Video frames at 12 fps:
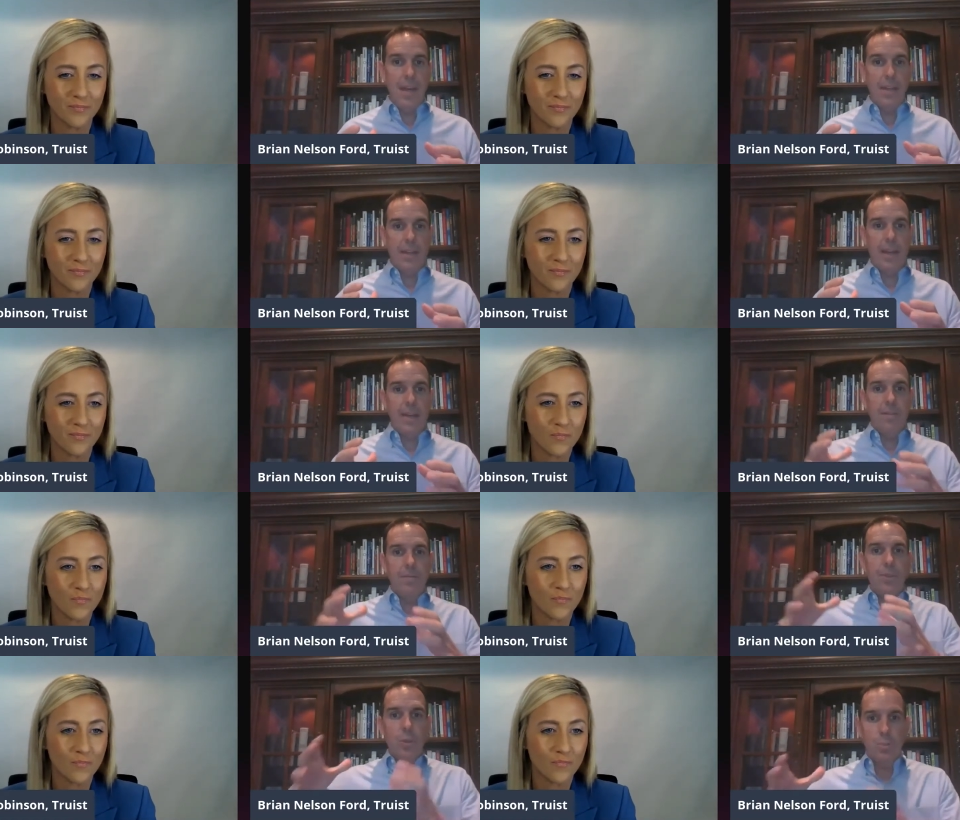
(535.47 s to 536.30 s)
Speaker 1: then kind
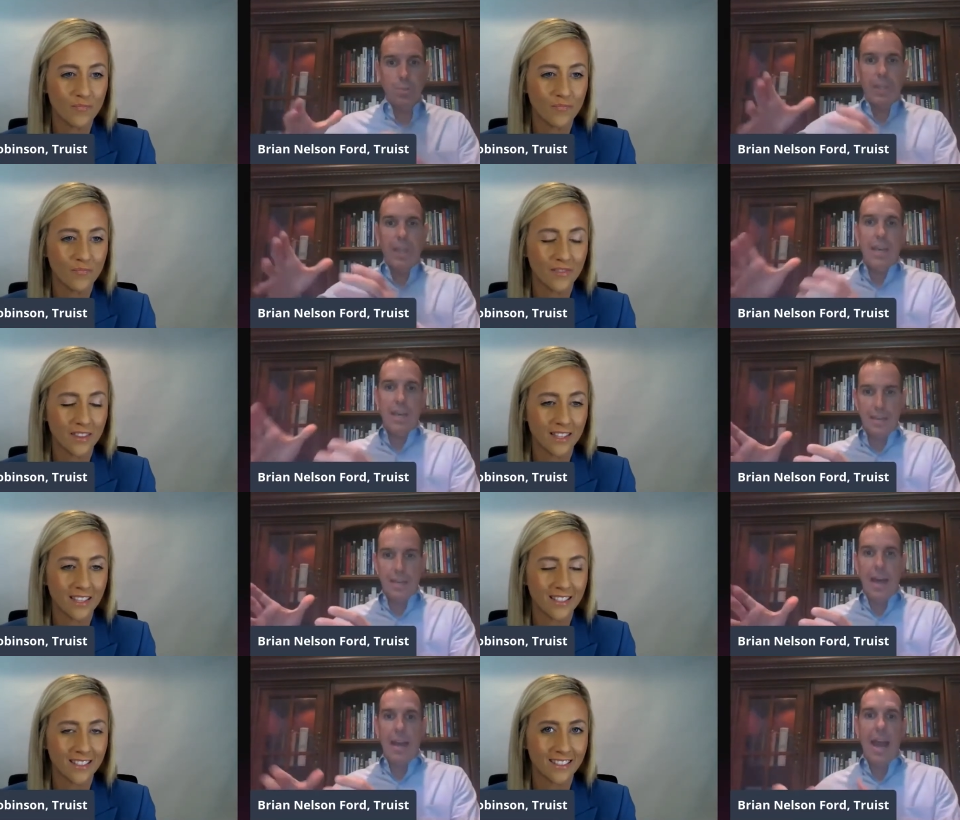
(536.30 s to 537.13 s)
of duplicating
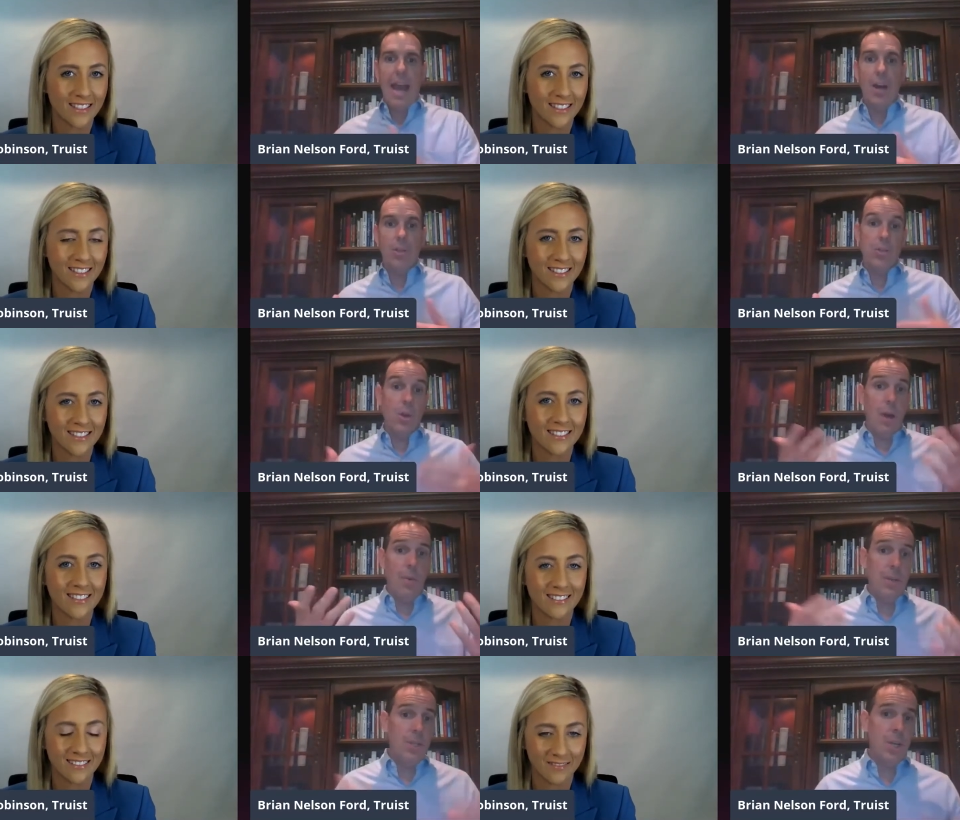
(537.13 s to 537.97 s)
that out. So I
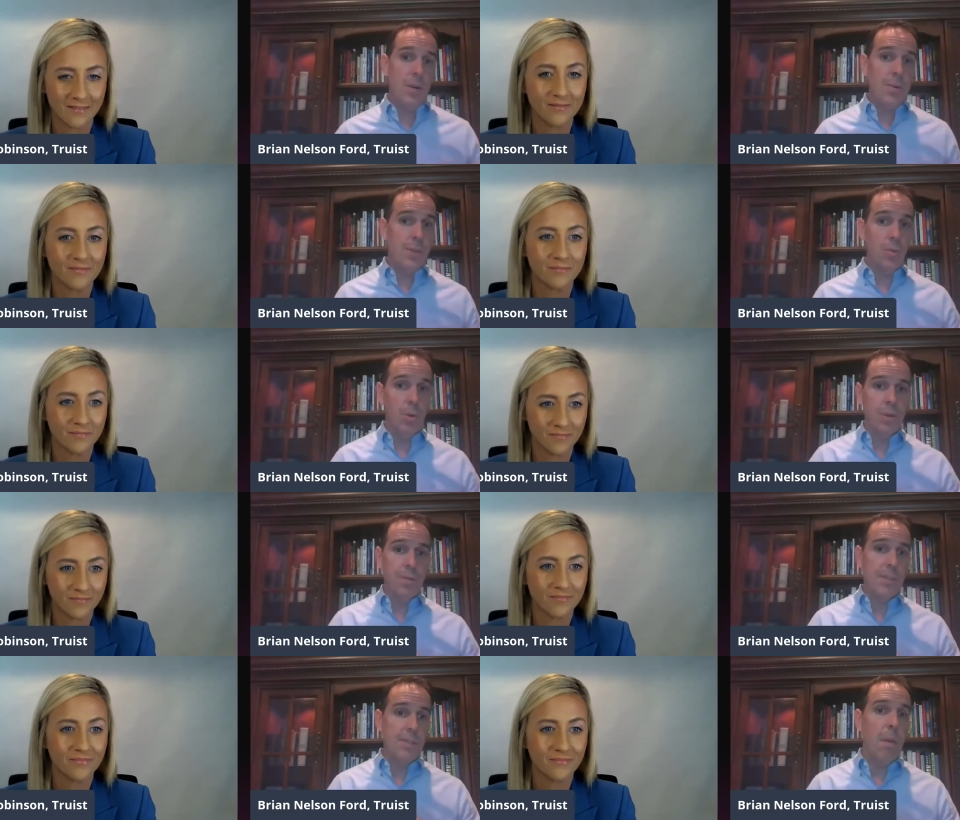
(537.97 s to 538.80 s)
want to share with you one
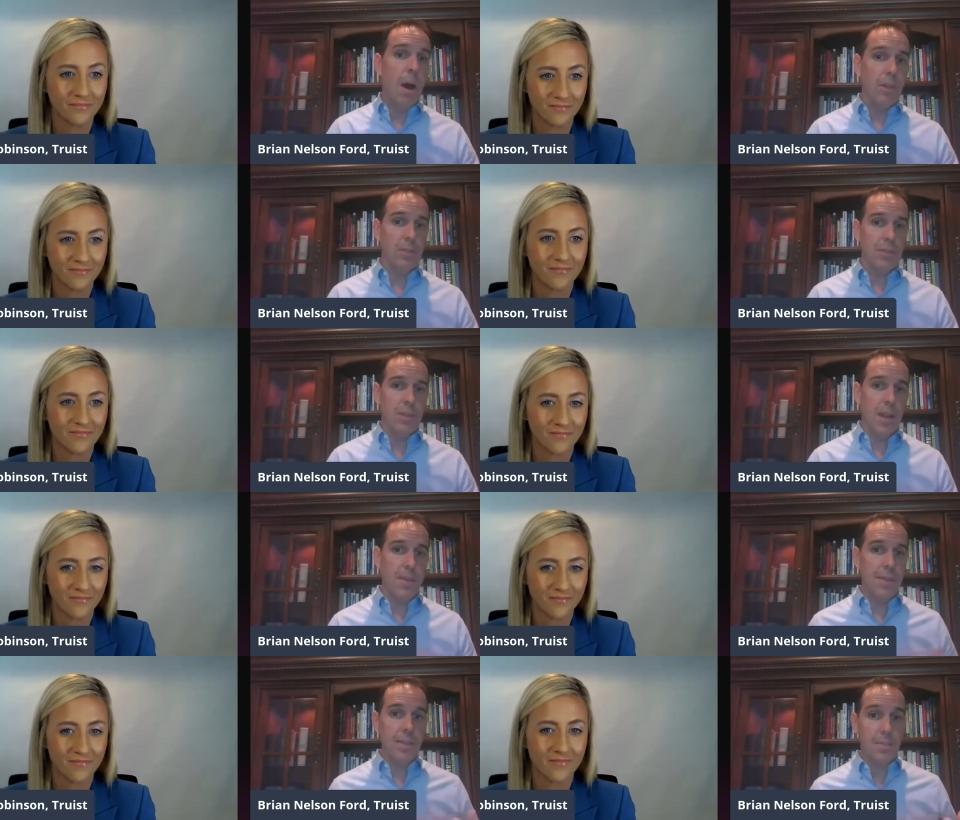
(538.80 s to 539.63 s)
of these models that I
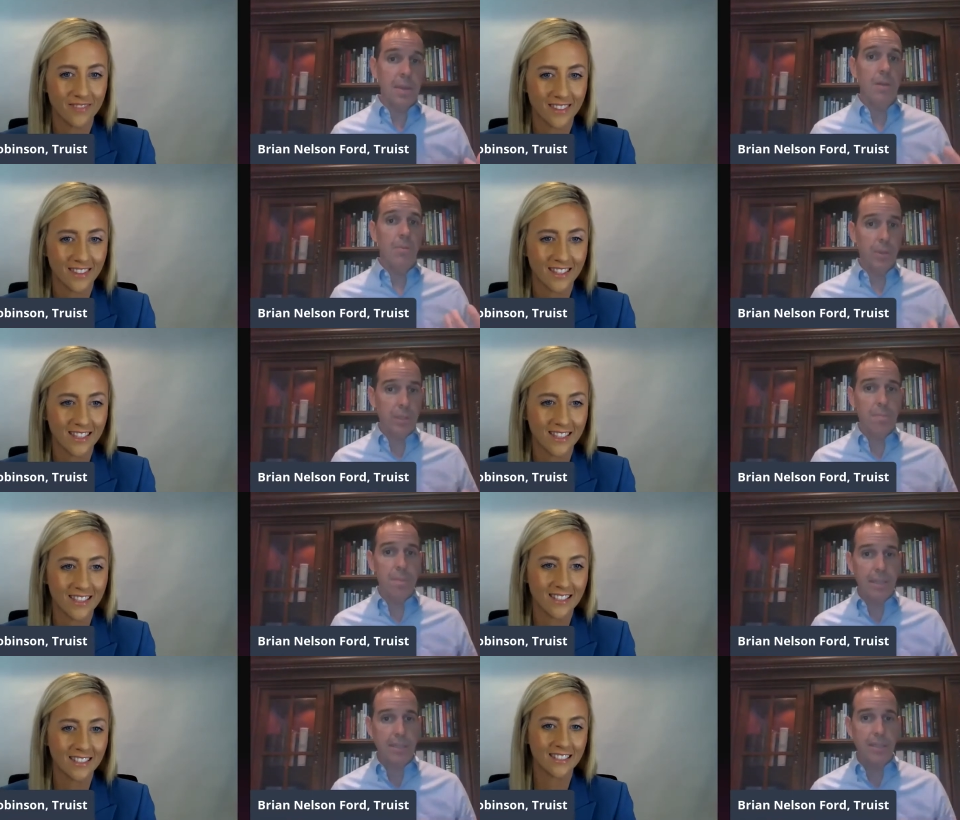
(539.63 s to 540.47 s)
think's made a really
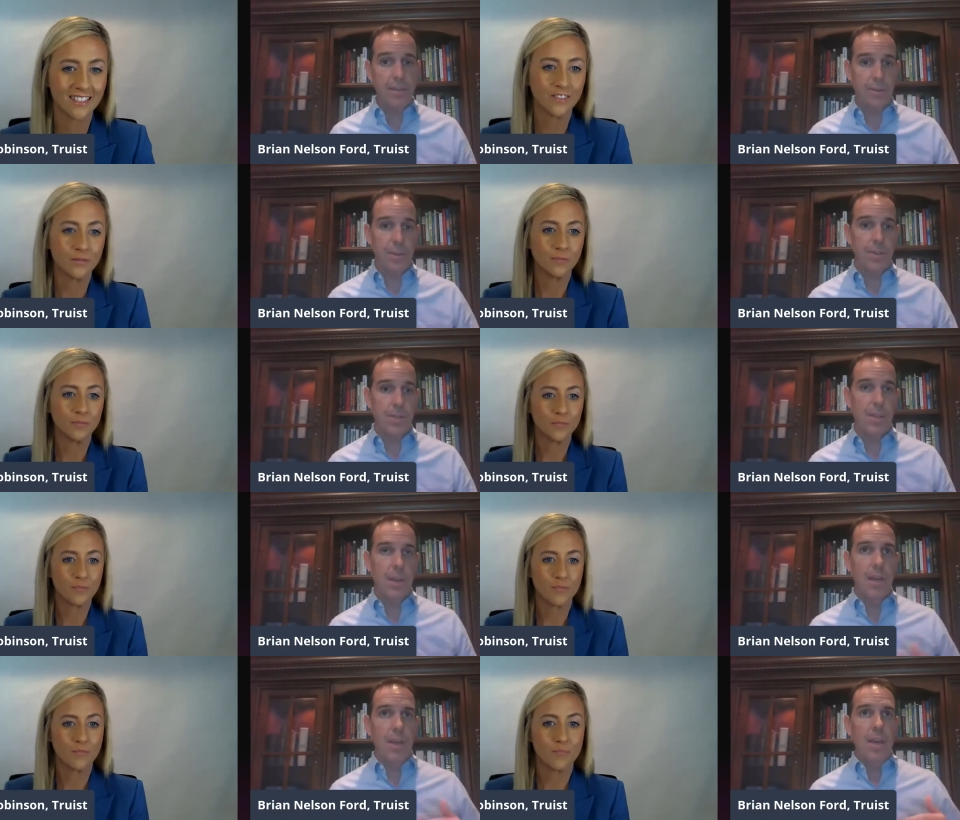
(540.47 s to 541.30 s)
big
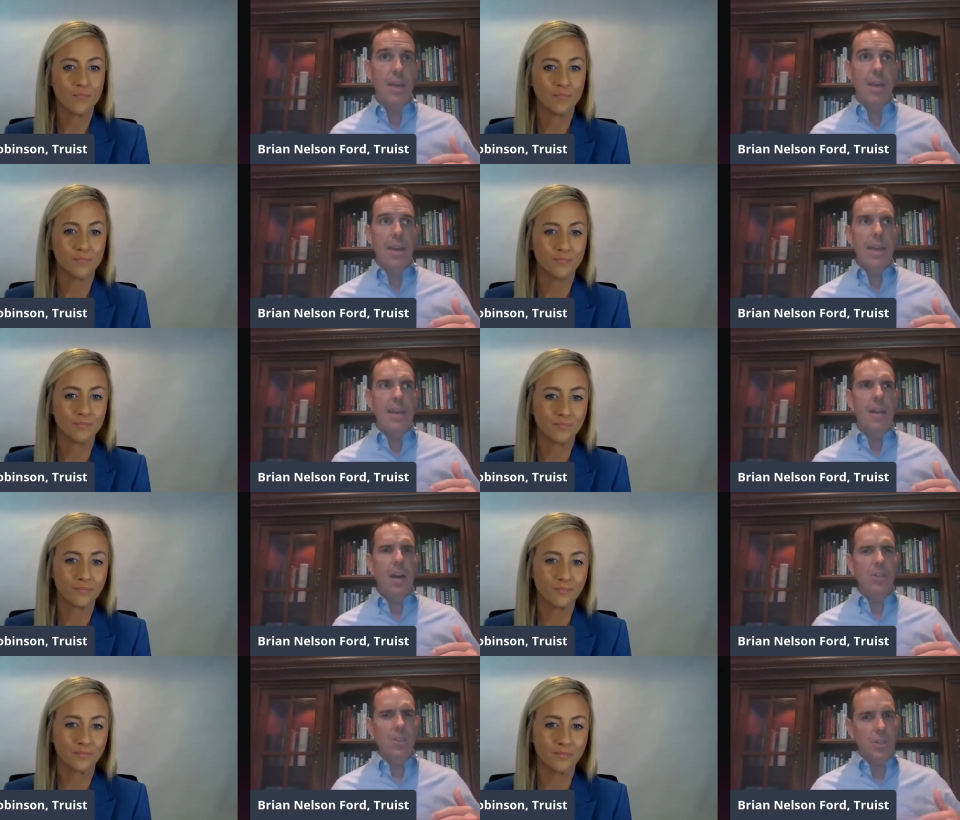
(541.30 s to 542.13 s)
difference in
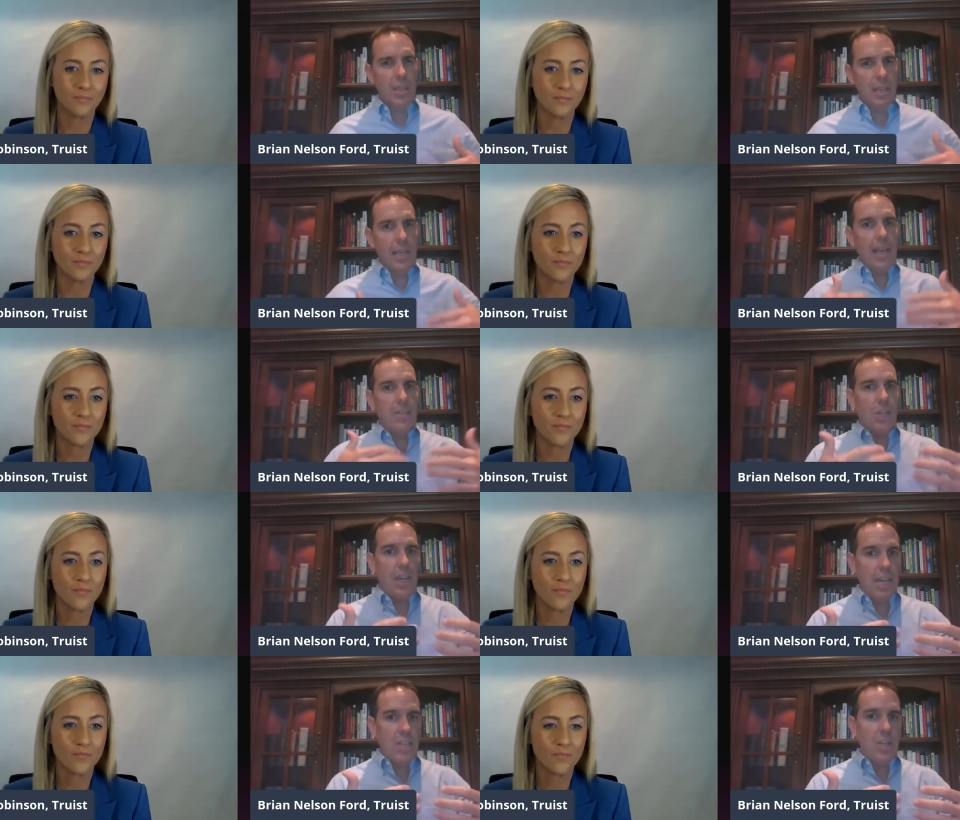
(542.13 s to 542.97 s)
not just getting
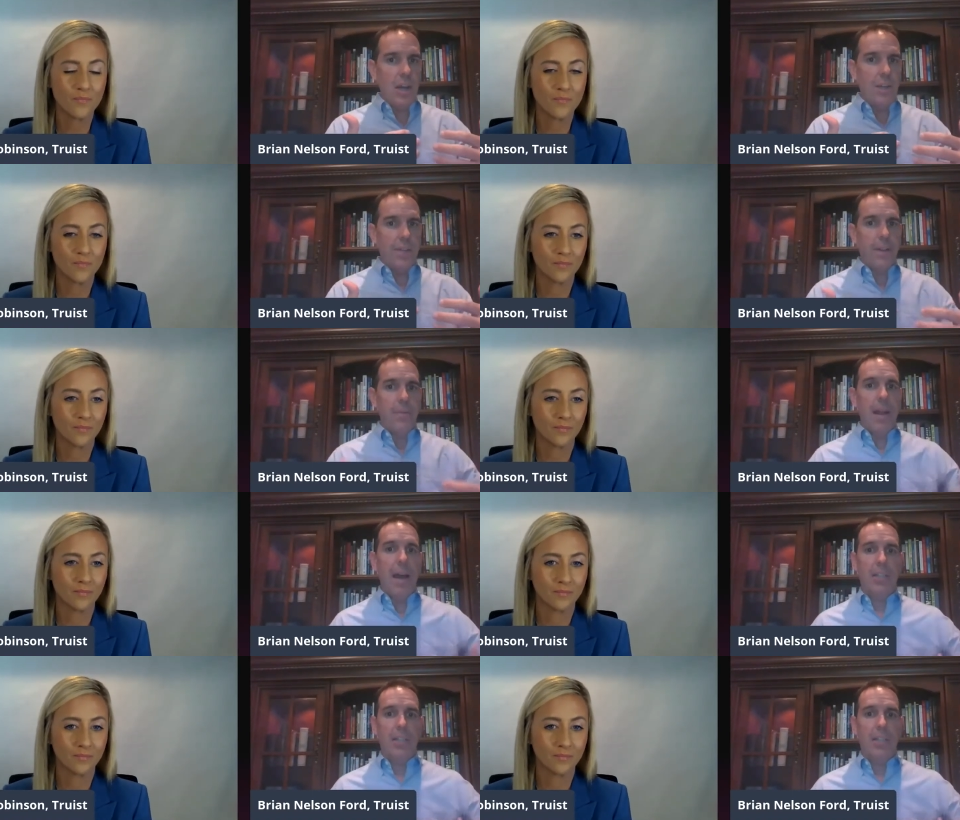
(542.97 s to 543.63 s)
education out there, but